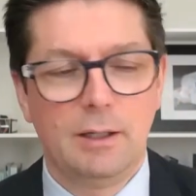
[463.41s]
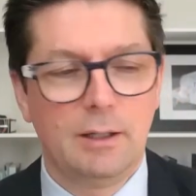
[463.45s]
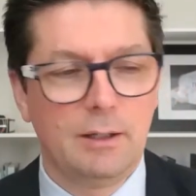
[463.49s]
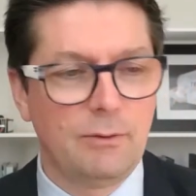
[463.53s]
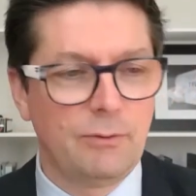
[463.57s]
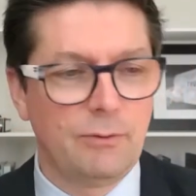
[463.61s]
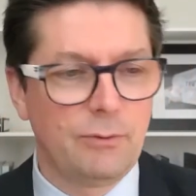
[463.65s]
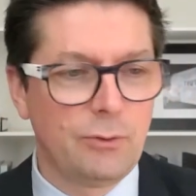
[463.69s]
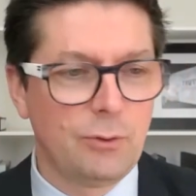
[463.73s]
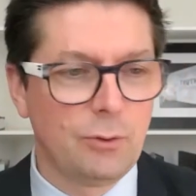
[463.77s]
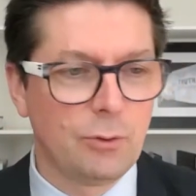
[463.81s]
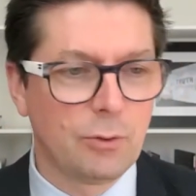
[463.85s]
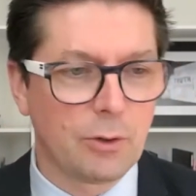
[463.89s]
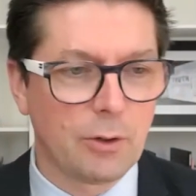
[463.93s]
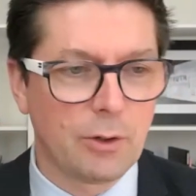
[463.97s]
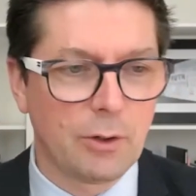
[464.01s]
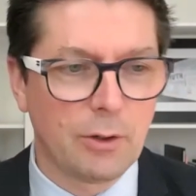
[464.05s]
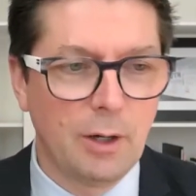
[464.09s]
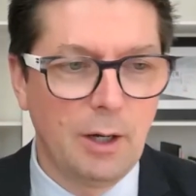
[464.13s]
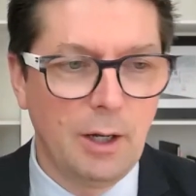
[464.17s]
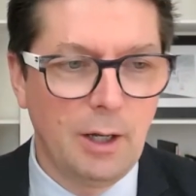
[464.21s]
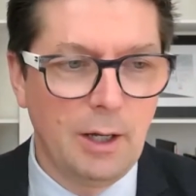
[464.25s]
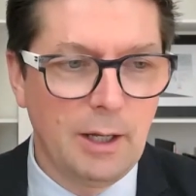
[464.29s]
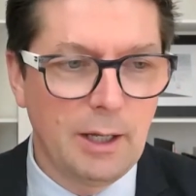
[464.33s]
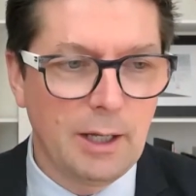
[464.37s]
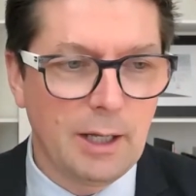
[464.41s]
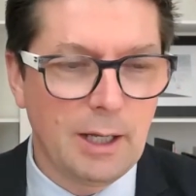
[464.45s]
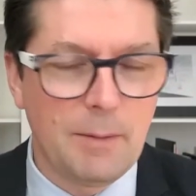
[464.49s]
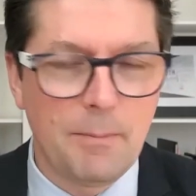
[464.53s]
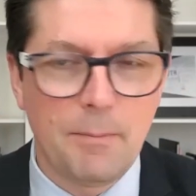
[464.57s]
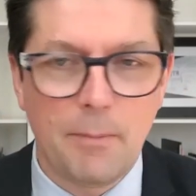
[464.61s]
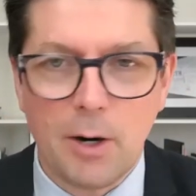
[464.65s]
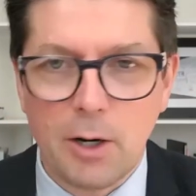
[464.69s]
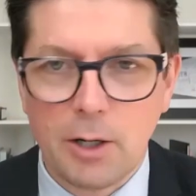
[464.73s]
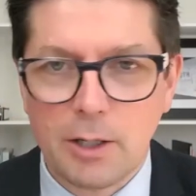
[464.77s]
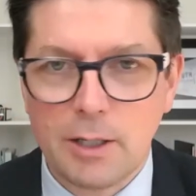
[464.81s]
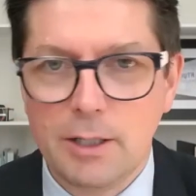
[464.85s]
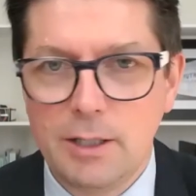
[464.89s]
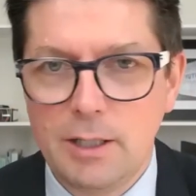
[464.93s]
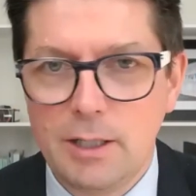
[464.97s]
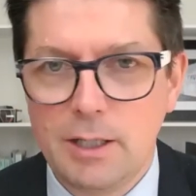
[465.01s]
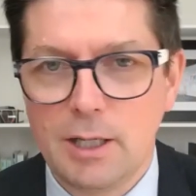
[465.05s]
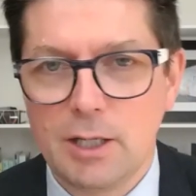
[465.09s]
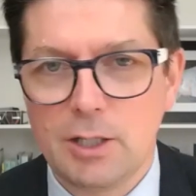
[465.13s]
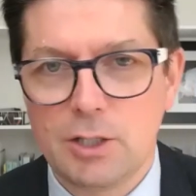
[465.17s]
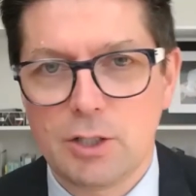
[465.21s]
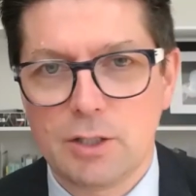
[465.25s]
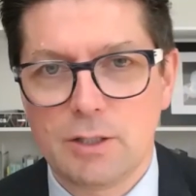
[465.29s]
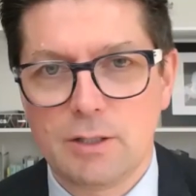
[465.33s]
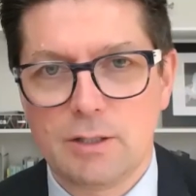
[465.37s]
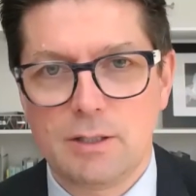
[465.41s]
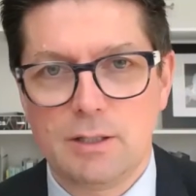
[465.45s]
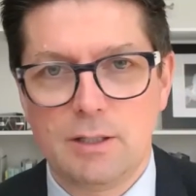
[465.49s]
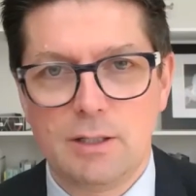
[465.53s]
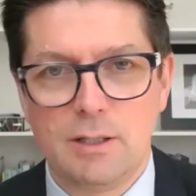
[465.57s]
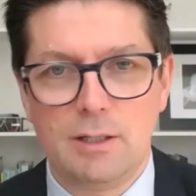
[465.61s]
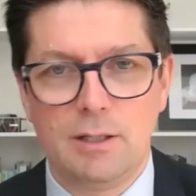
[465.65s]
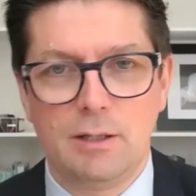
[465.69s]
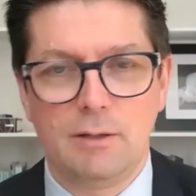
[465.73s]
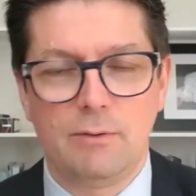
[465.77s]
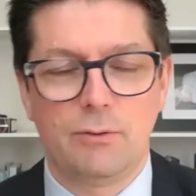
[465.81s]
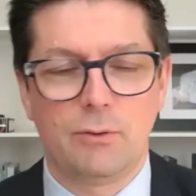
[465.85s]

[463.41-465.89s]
if you are a marketing agency,